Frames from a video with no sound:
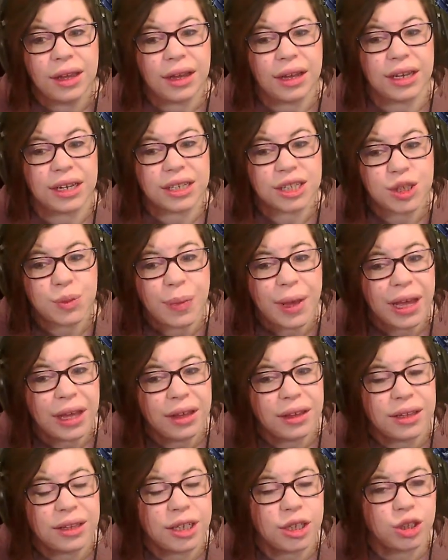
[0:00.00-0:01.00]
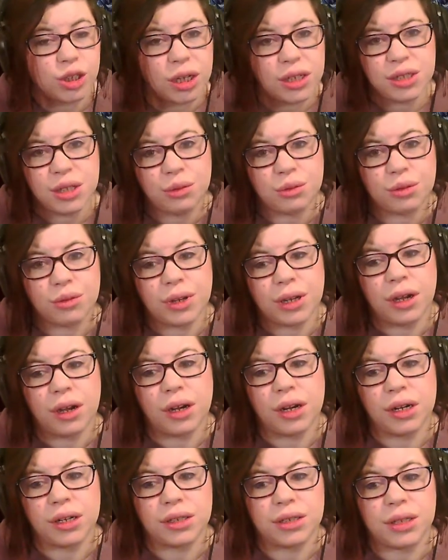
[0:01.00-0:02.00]
uh, spell that draws you three
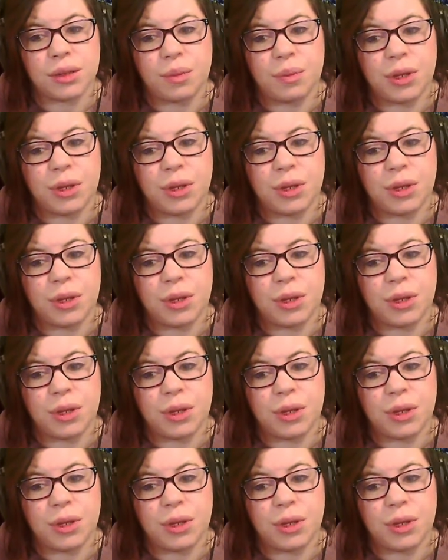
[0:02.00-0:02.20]
cards,